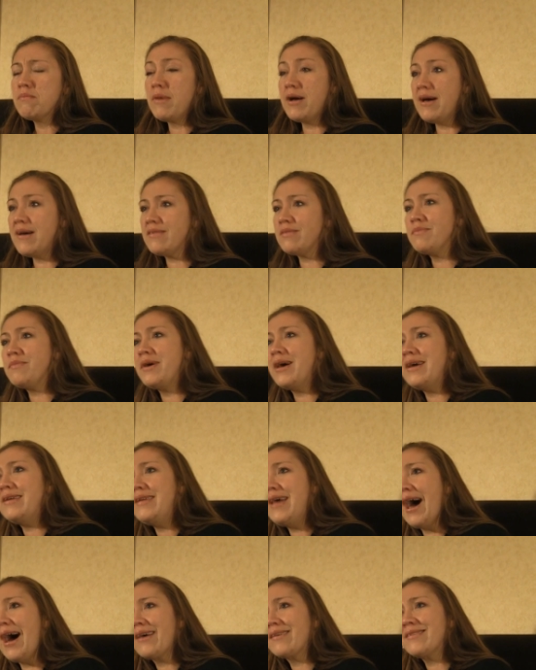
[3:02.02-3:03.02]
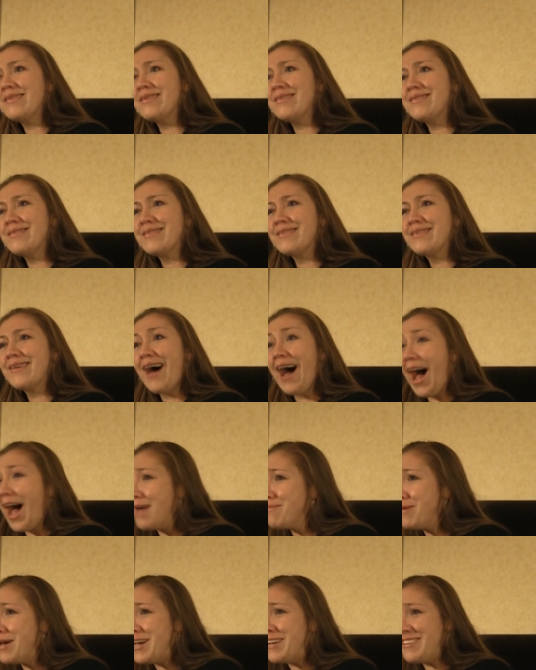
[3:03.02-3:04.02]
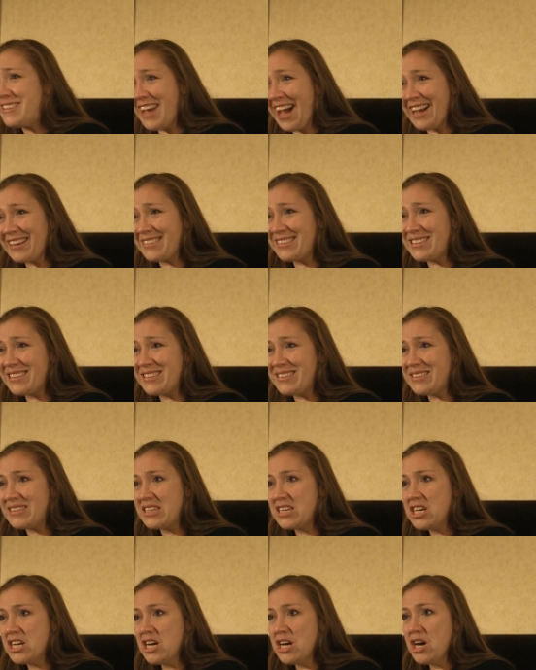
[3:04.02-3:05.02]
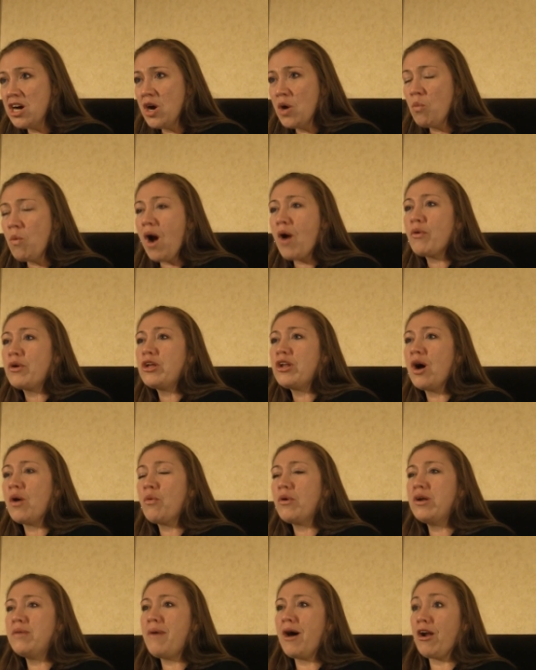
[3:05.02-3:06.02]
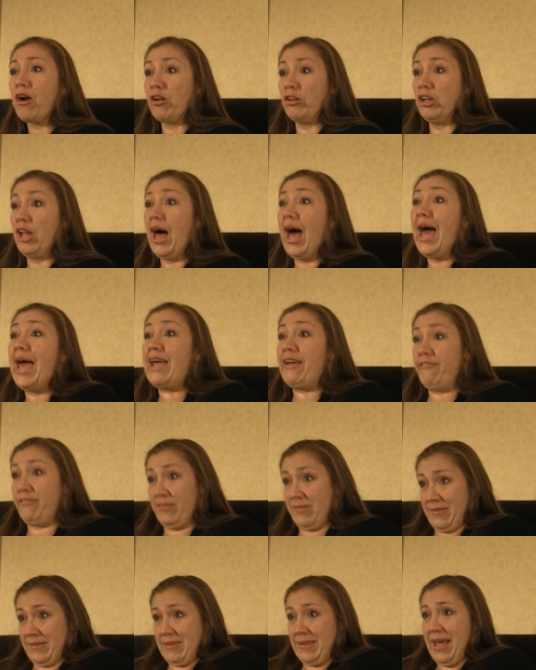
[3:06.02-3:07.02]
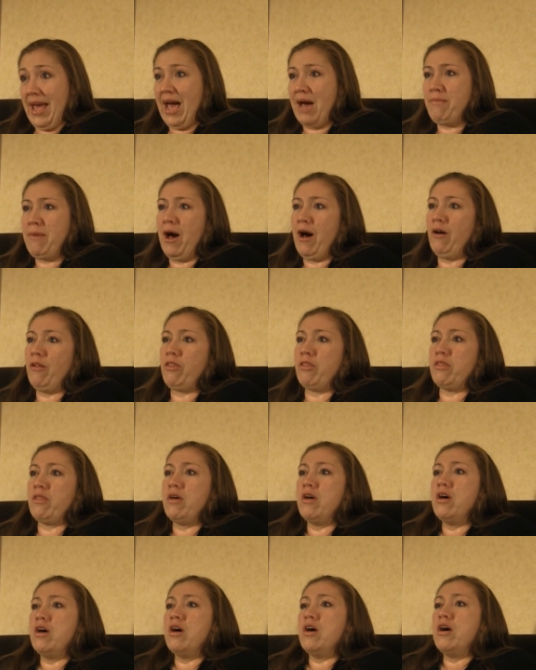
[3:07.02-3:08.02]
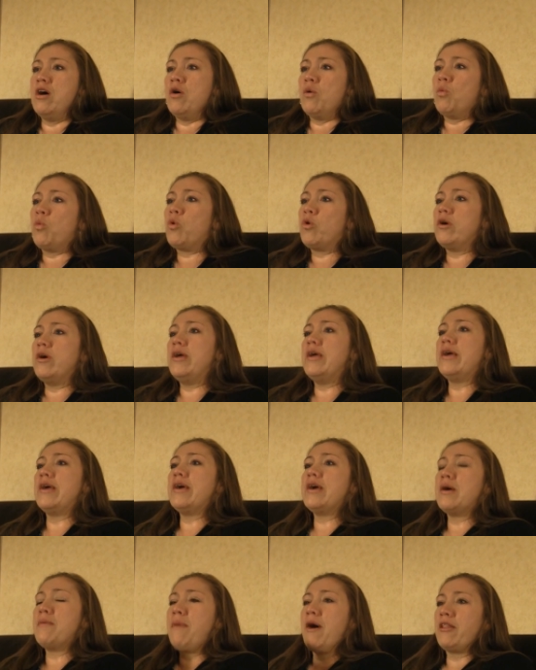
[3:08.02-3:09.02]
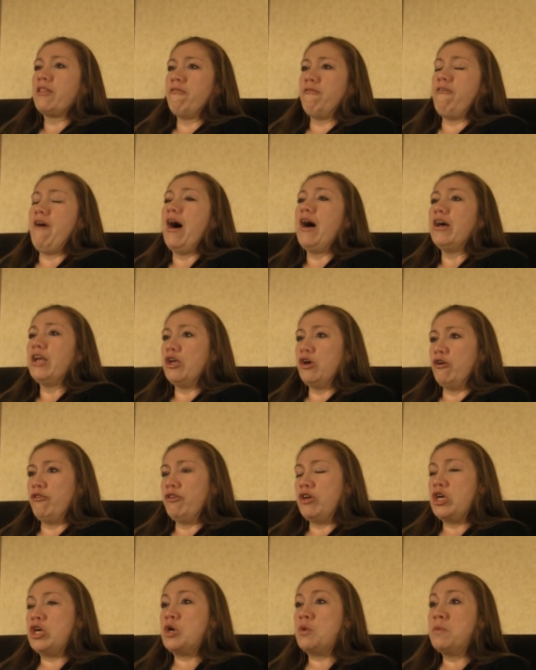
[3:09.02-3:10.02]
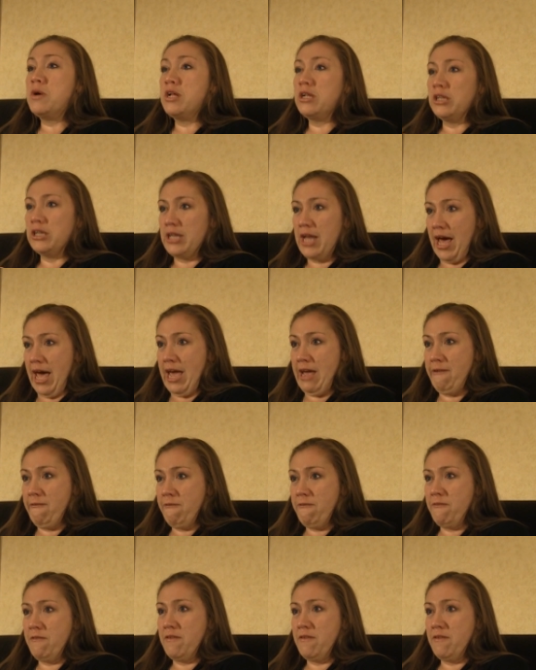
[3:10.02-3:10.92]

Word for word: My husband paid taxes? I pay taxes? Why are we not worried about our lives? How about worrying about the value of human life?